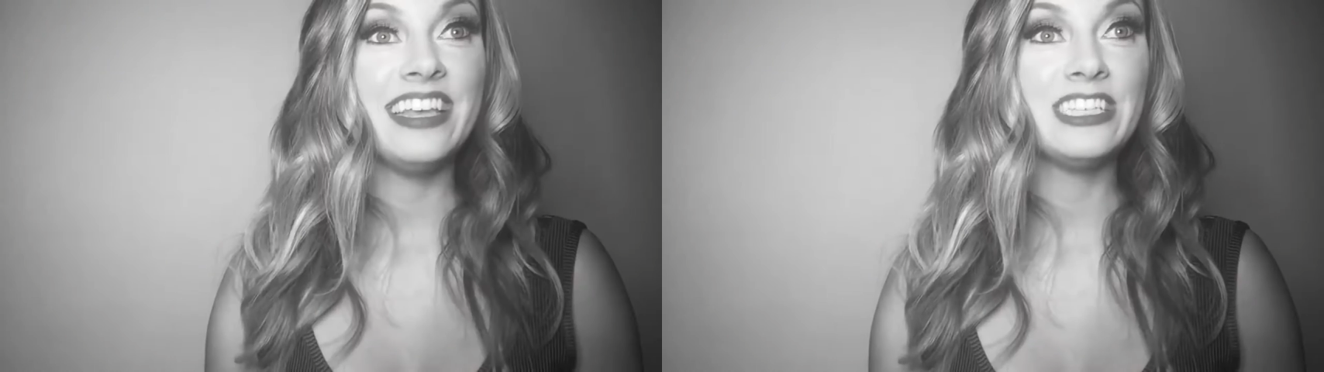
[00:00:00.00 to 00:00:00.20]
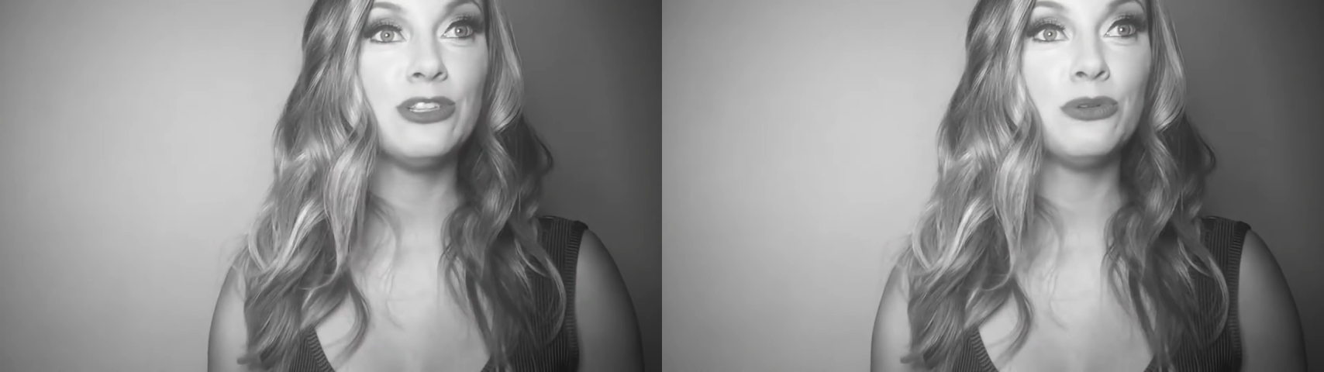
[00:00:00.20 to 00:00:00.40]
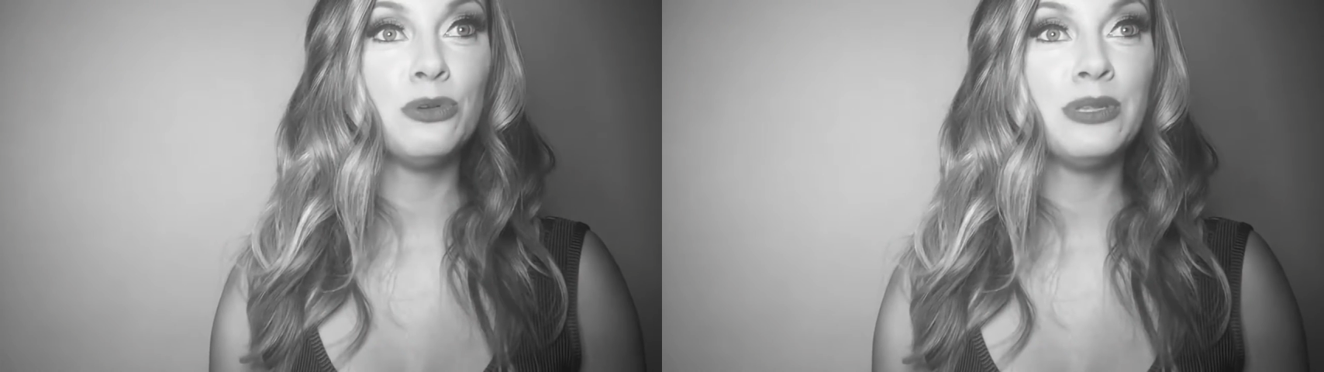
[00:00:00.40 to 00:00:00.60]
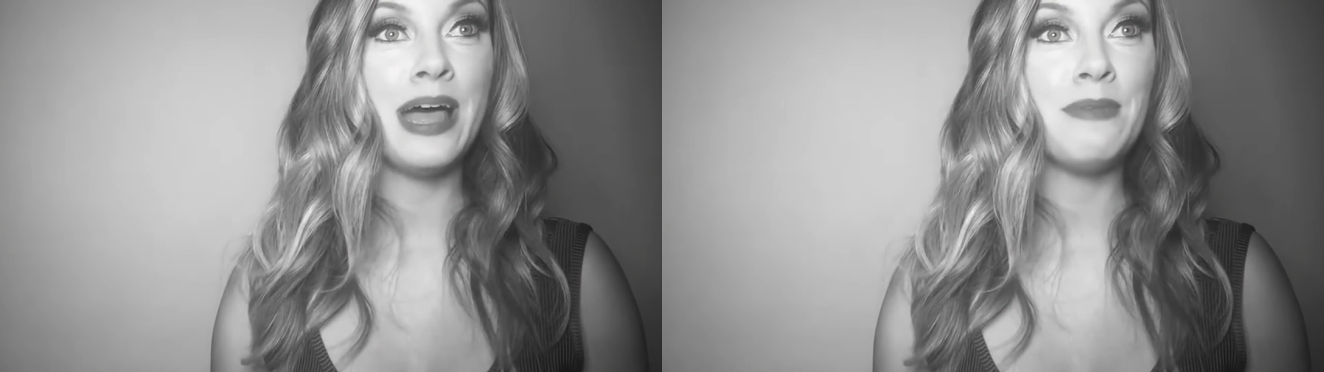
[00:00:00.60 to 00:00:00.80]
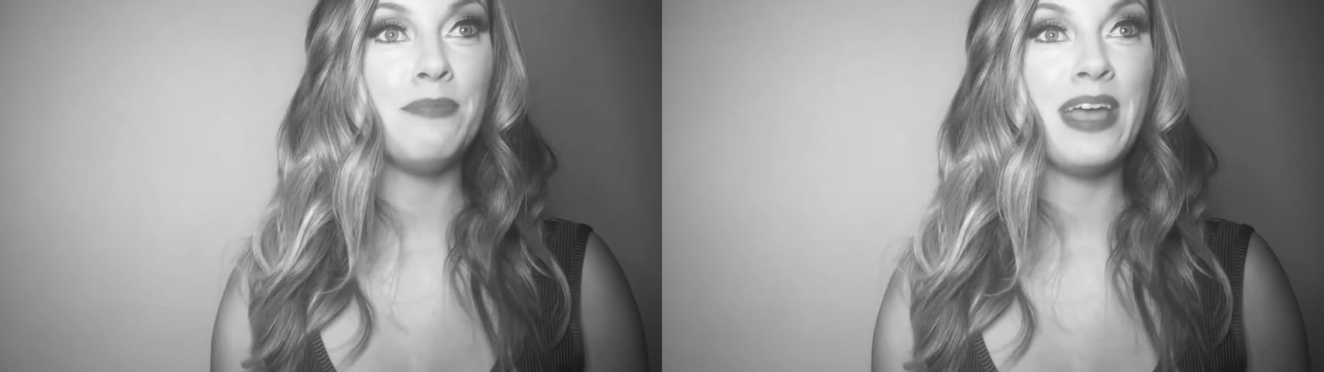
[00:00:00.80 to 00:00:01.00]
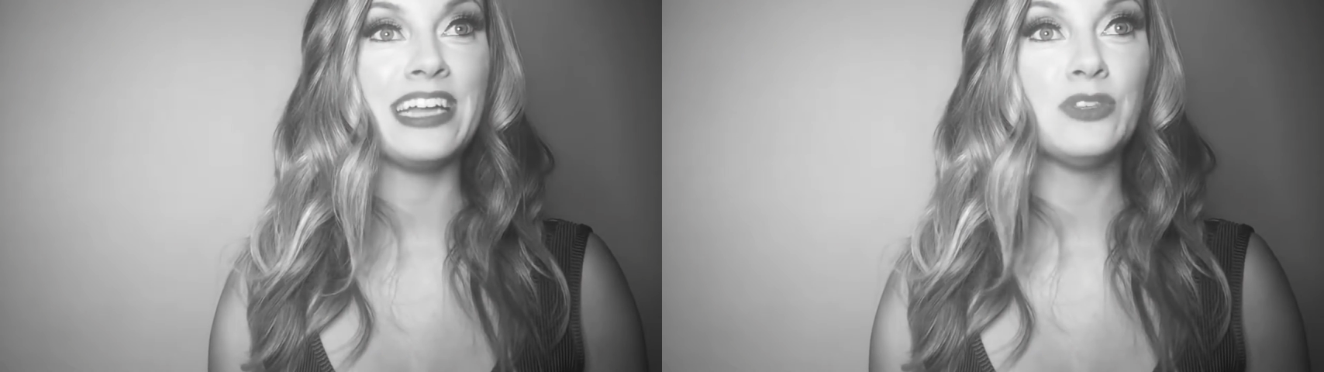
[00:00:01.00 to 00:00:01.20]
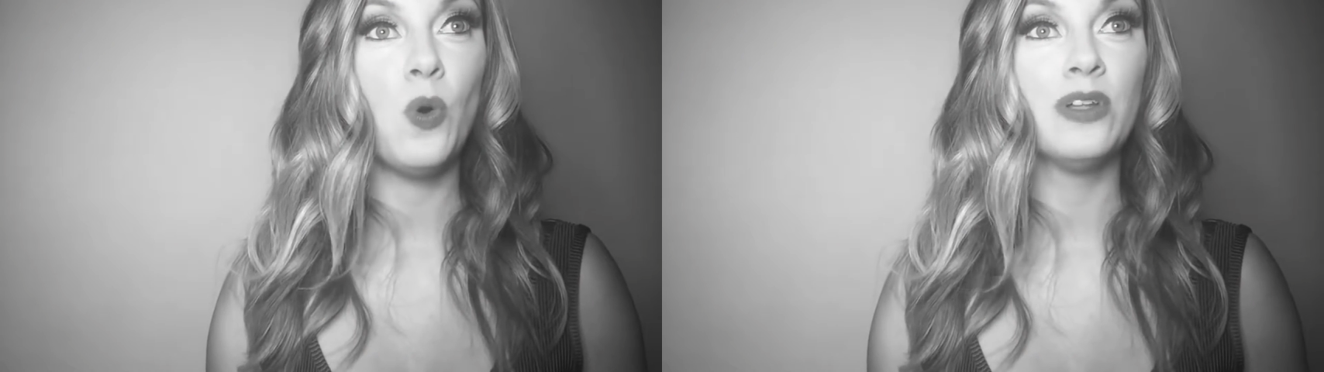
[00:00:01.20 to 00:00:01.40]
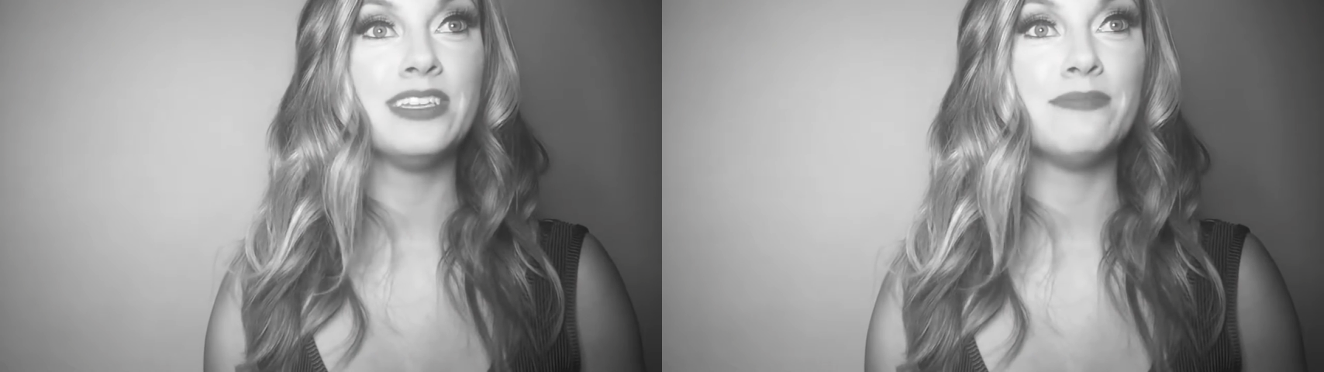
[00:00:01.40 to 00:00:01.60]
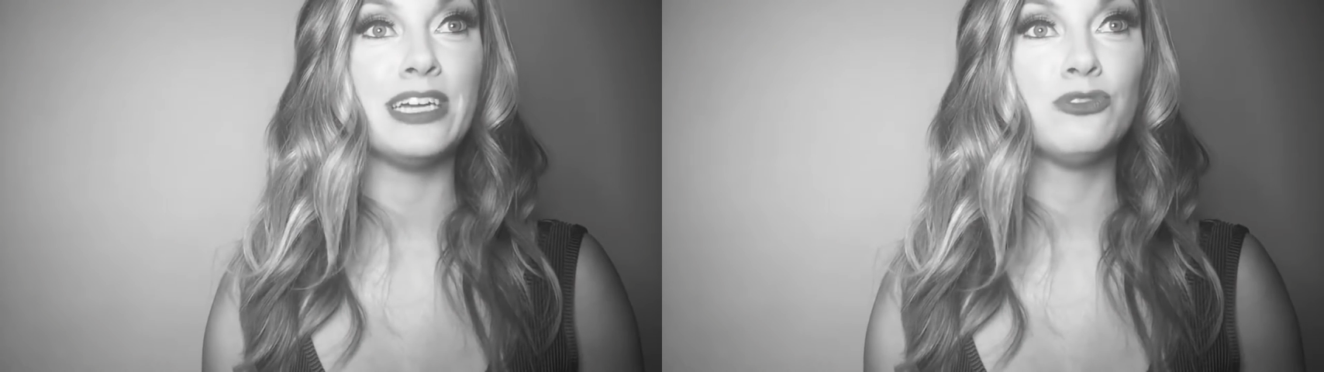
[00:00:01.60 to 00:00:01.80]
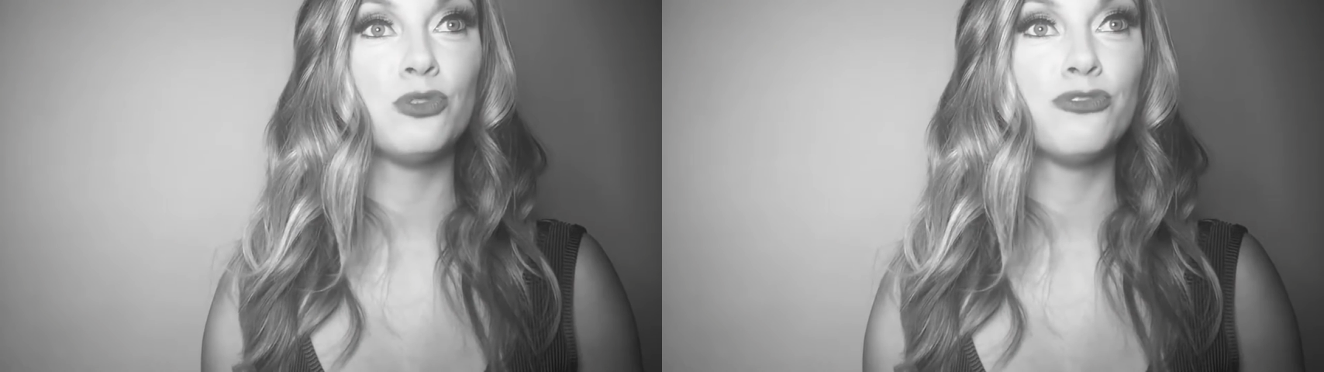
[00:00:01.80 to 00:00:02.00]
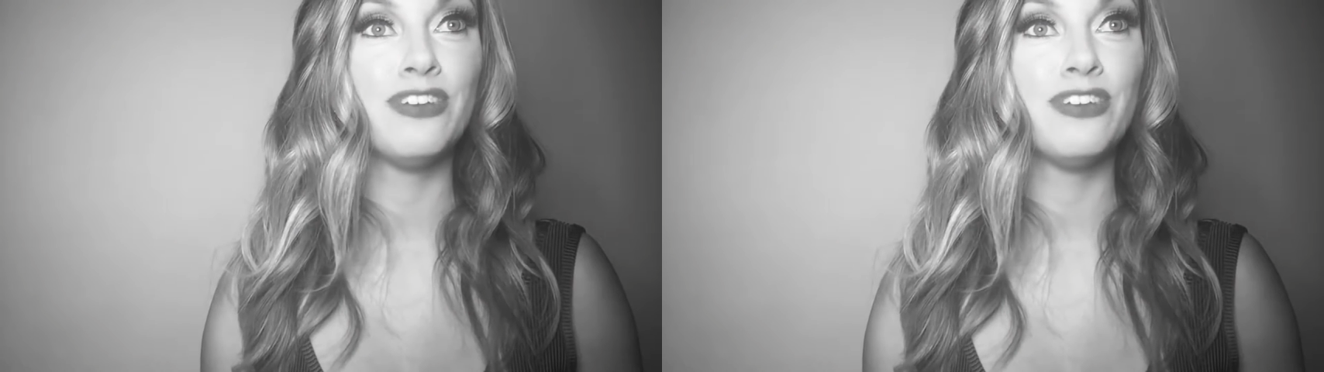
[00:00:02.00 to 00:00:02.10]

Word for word: These Lululemon pants hold in my true